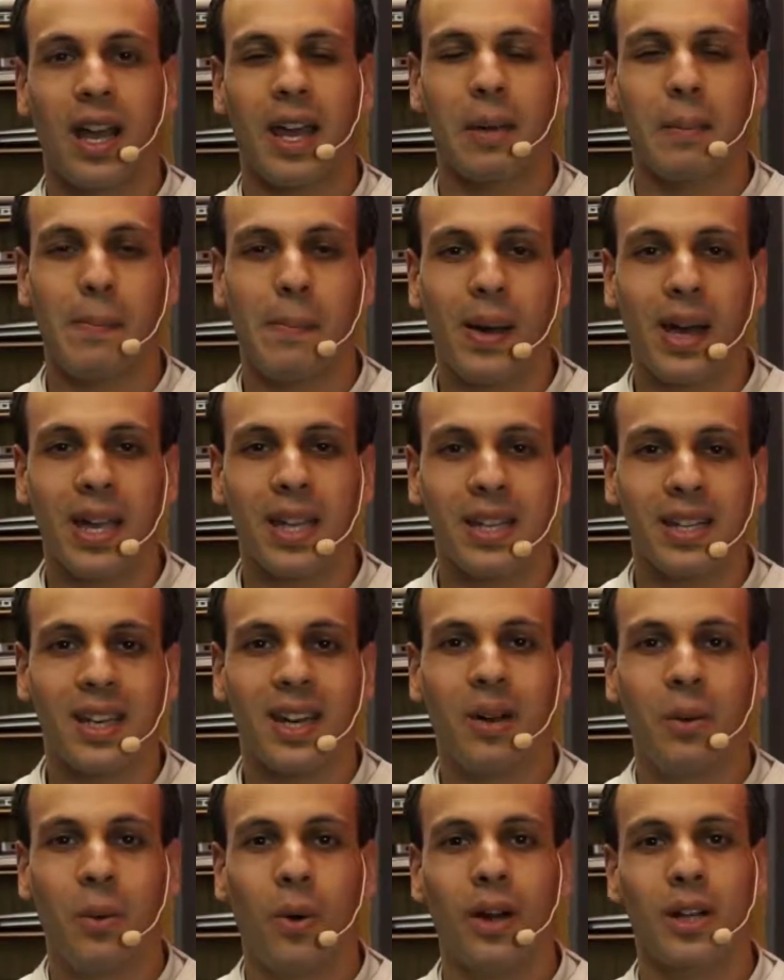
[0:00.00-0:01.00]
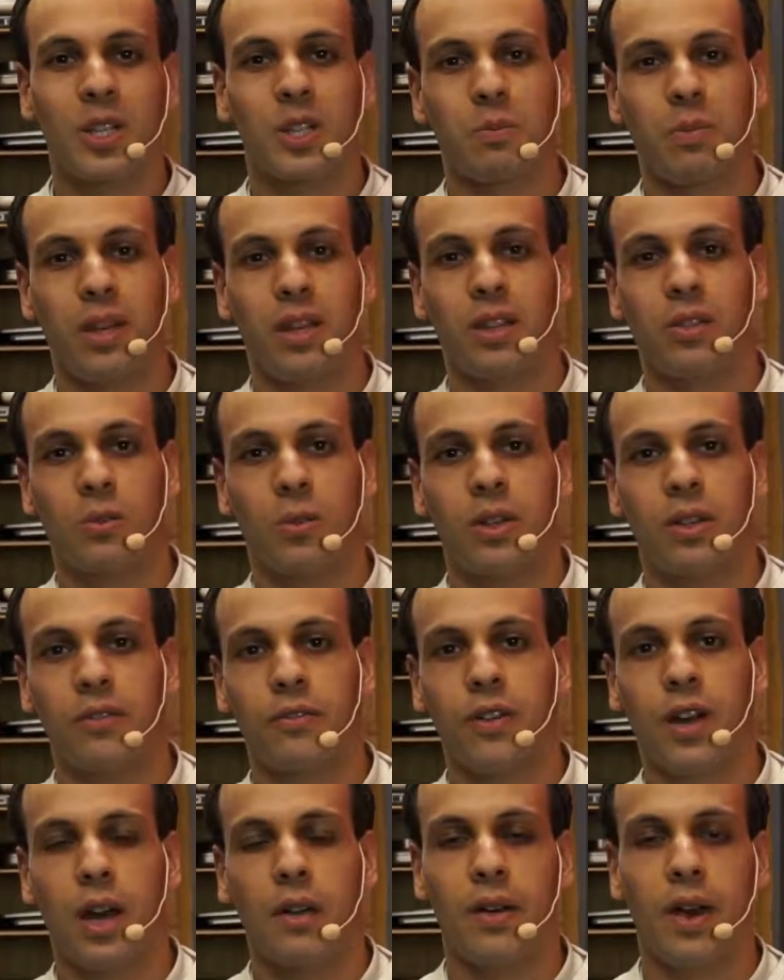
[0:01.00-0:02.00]
I might not want to spend 3
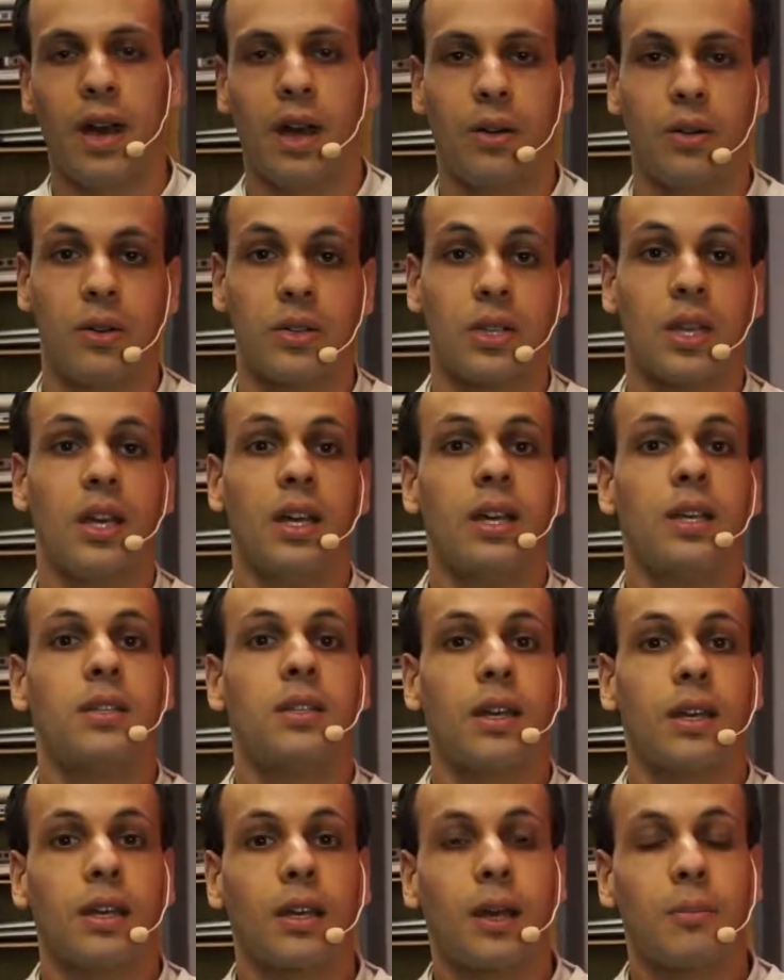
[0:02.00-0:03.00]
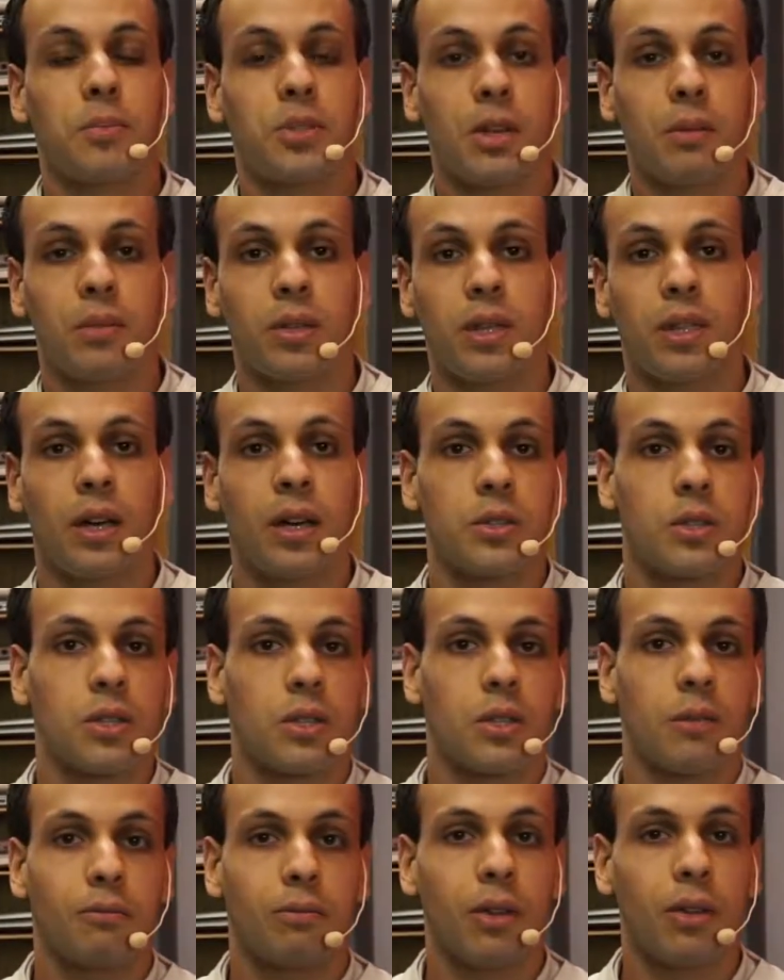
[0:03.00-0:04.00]
to 5 hours setting up somebody
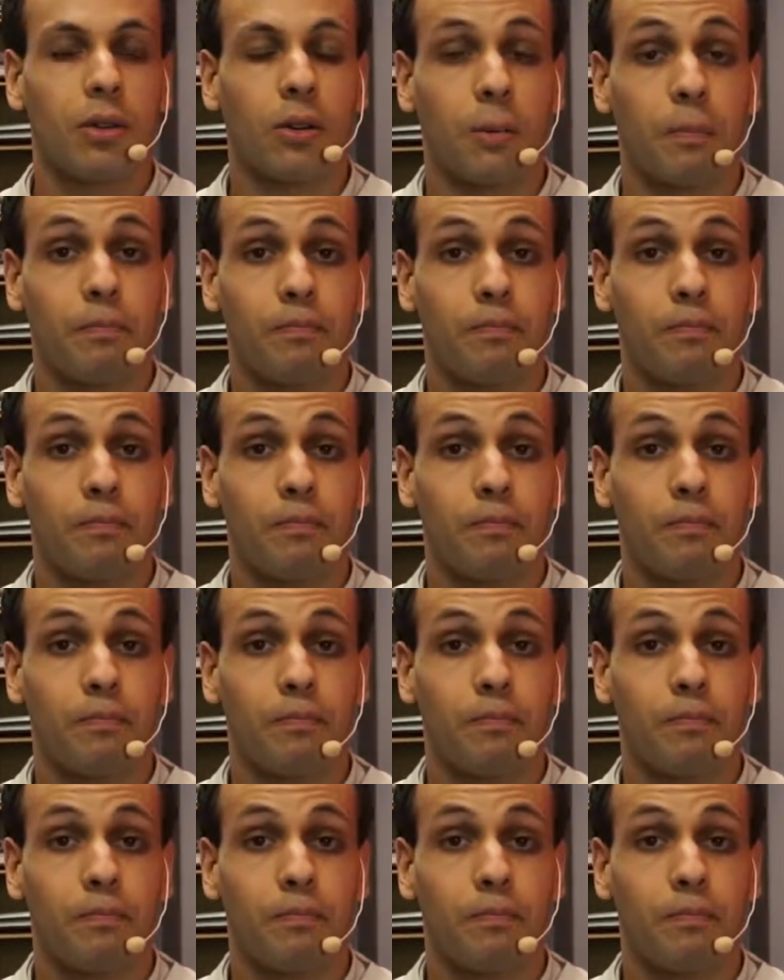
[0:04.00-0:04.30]
else's computer,